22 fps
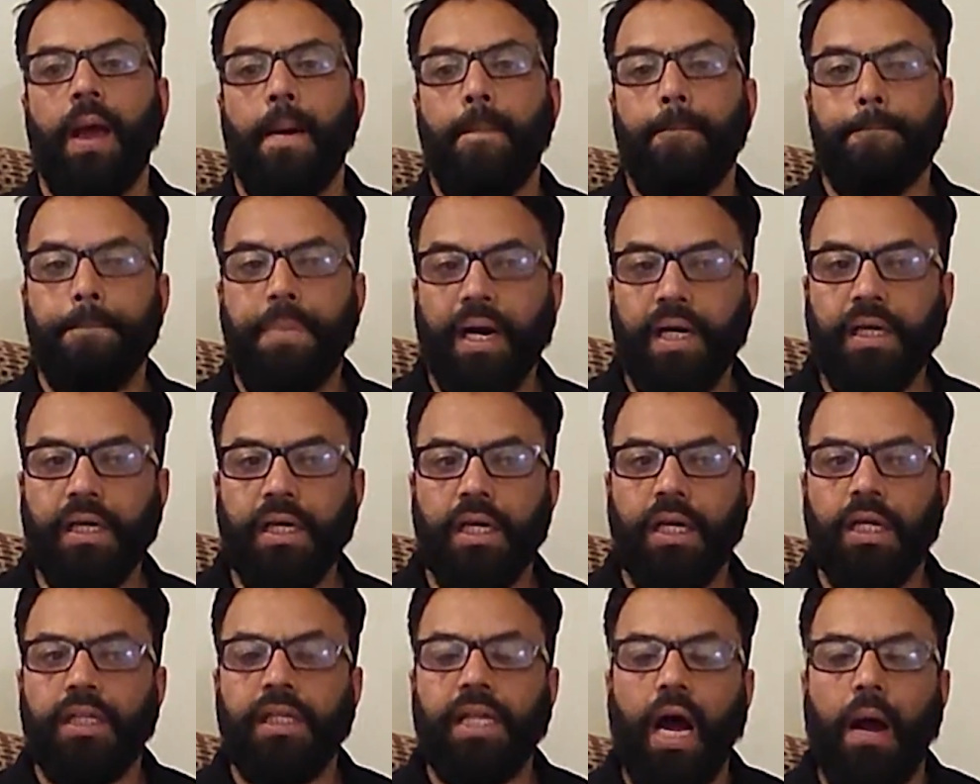But
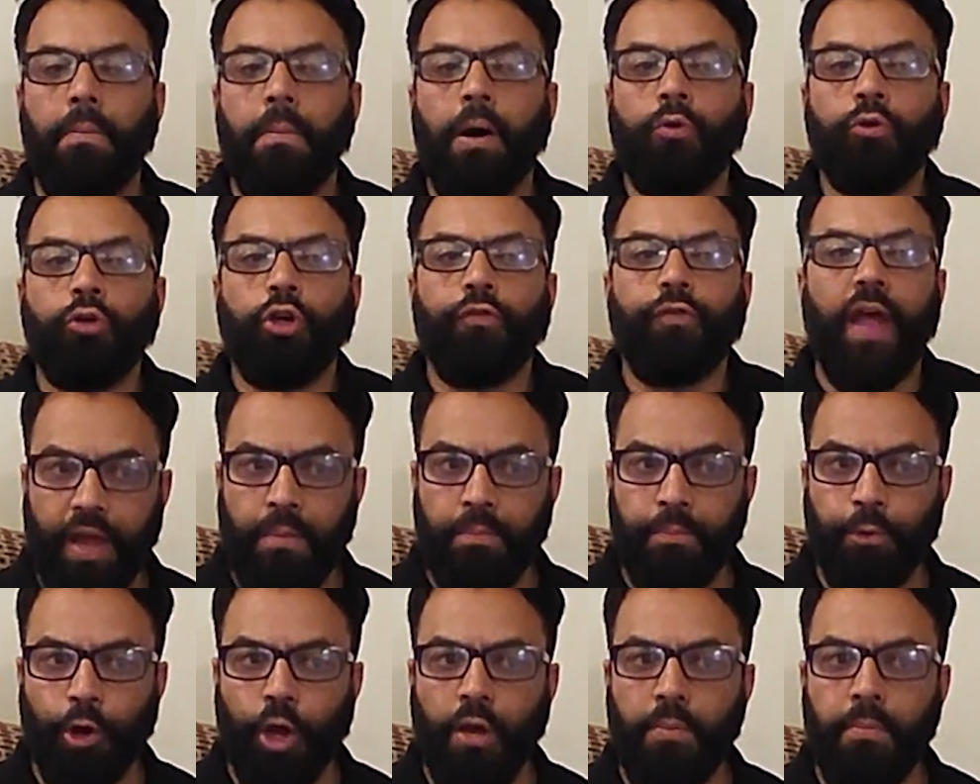the amount of
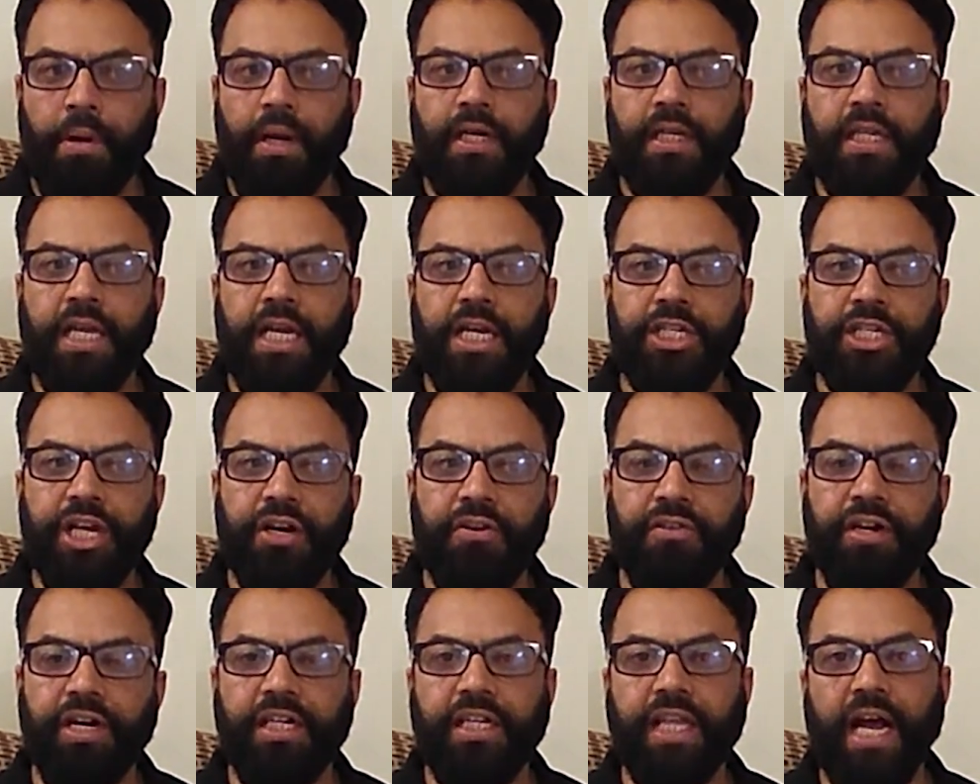employment they
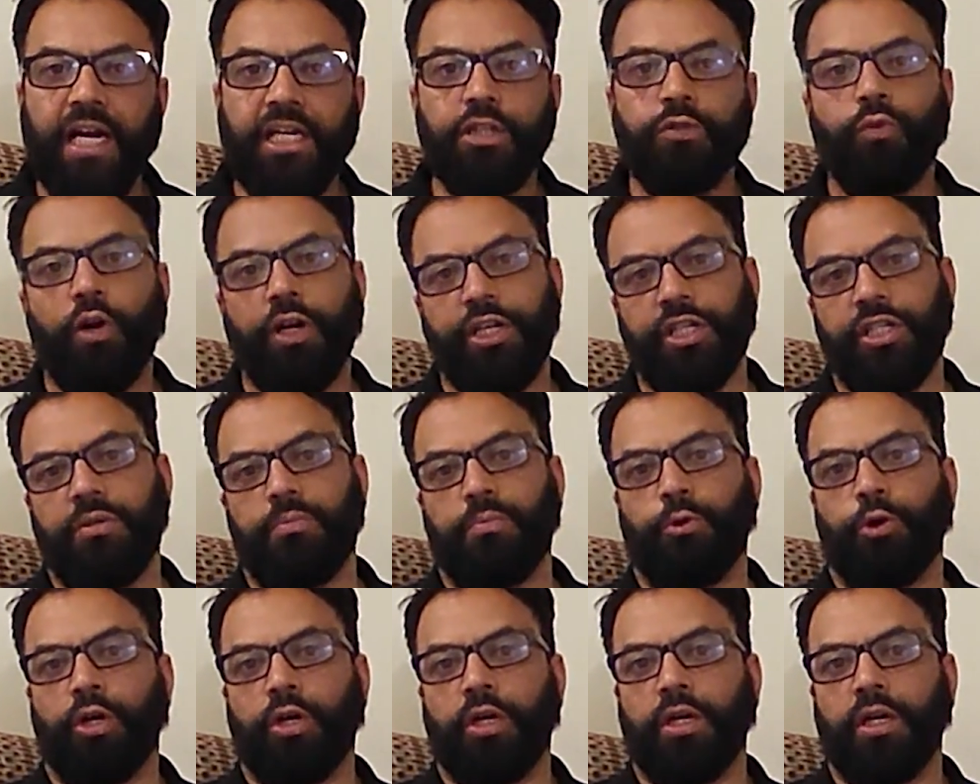generate, that is what is
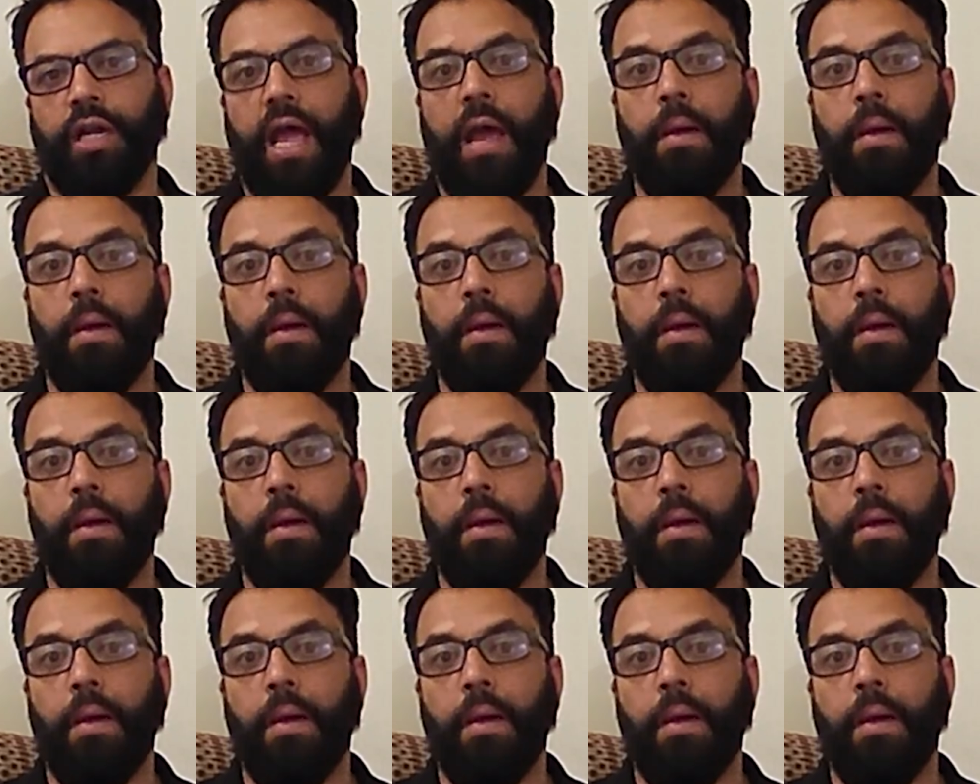important.